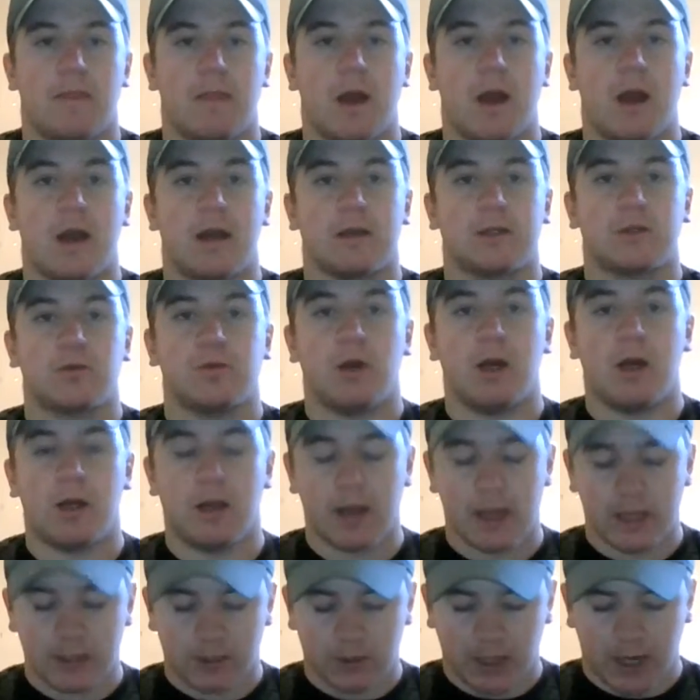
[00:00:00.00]
as well
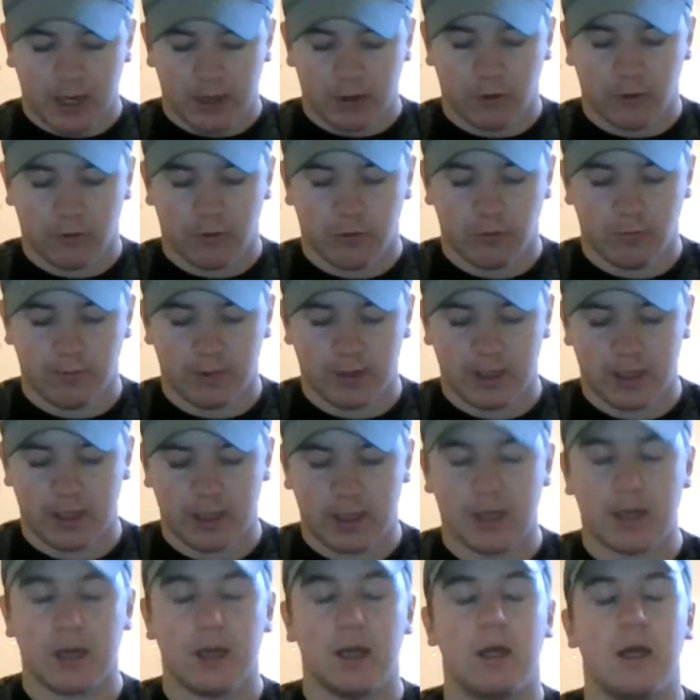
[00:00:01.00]
as I know through
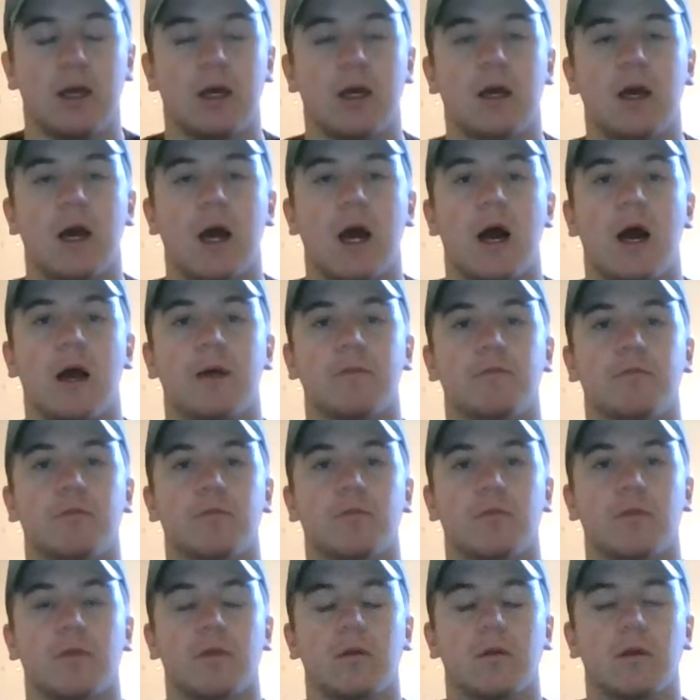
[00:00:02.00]
media,
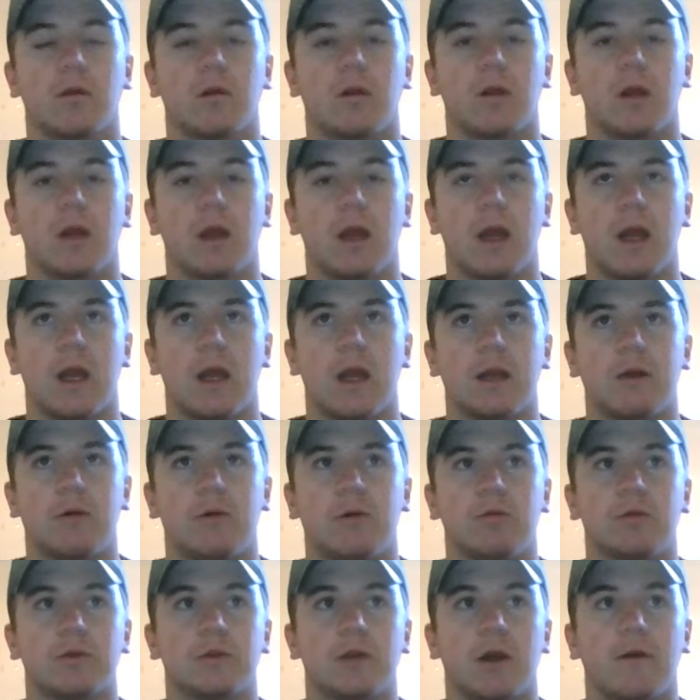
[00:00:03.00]
um, it
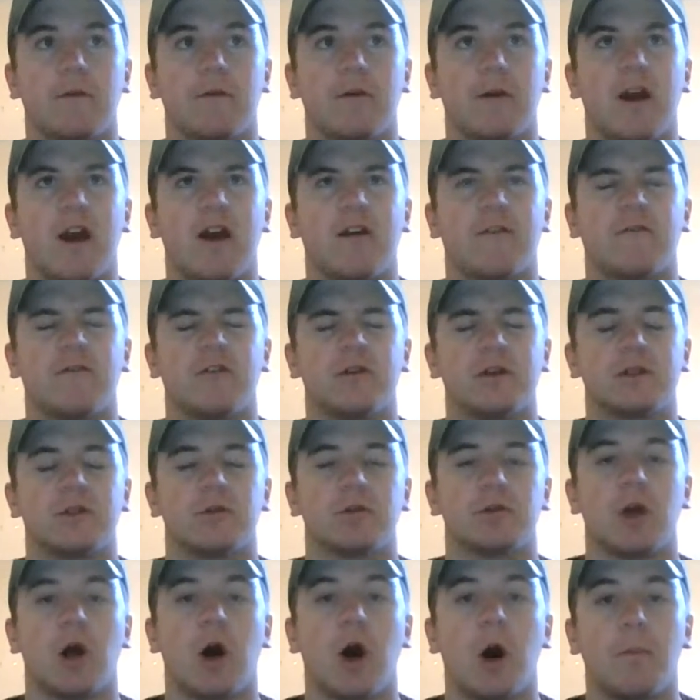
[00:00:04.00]
was uh, at first it
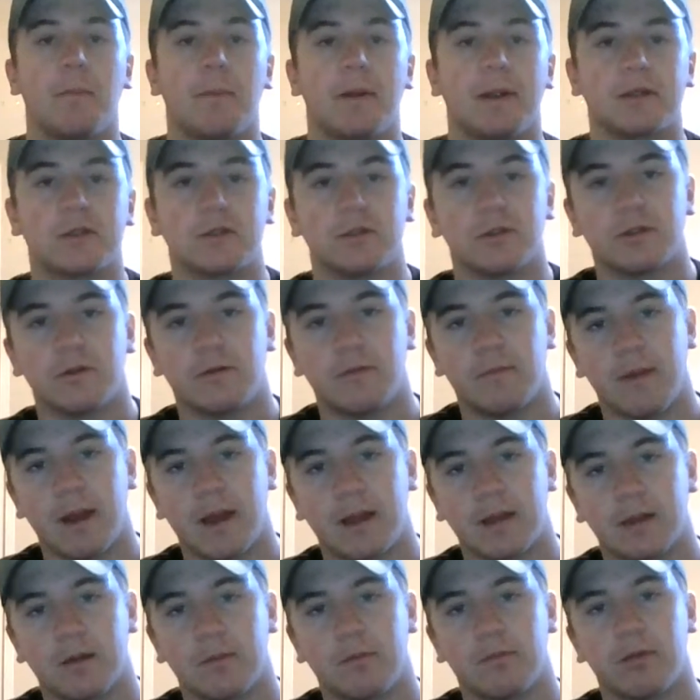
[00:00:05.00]
was all pictures of
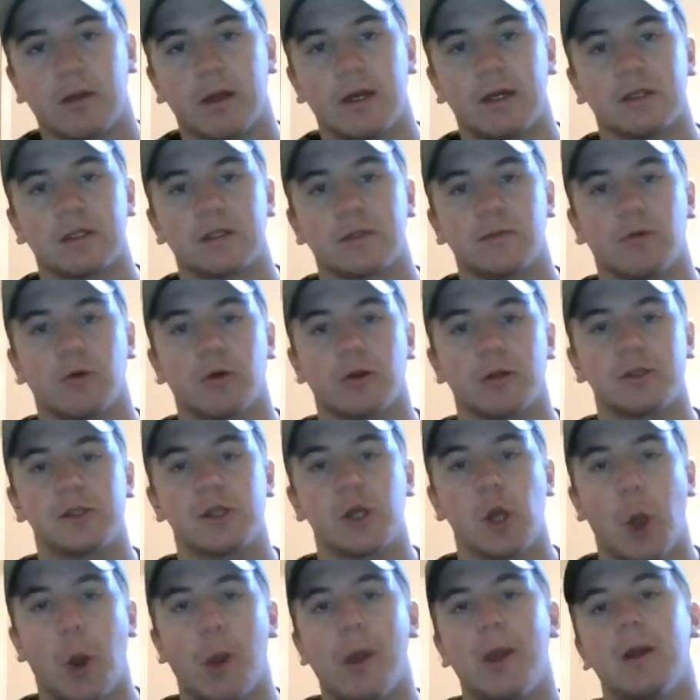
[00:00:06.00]
men playing
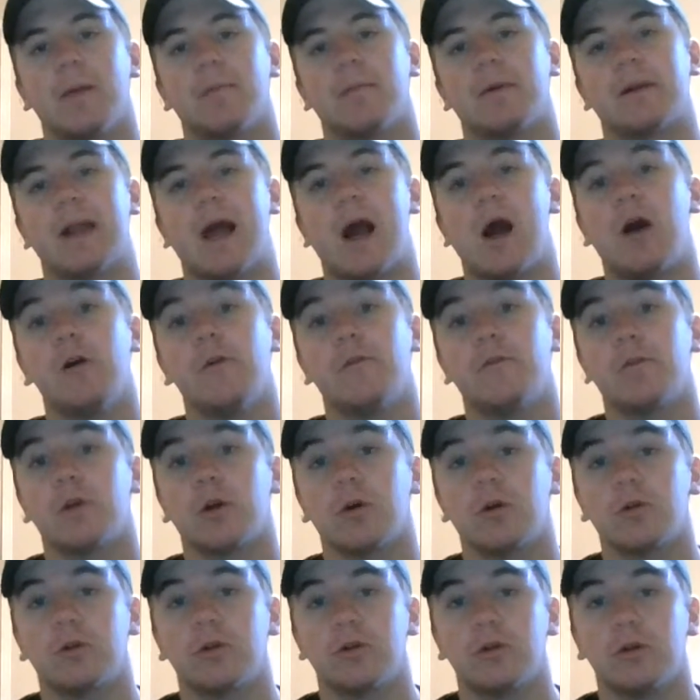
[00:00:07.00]
sports, but now if you
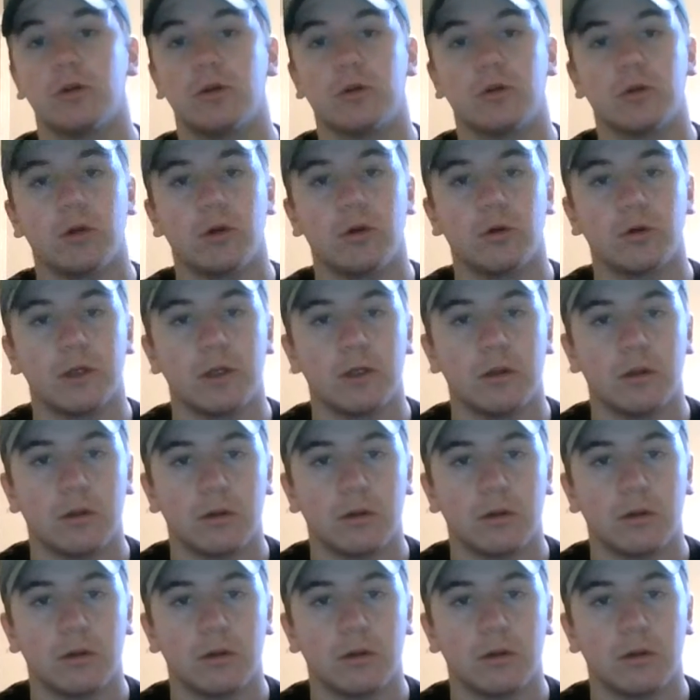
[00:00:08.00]
go to your local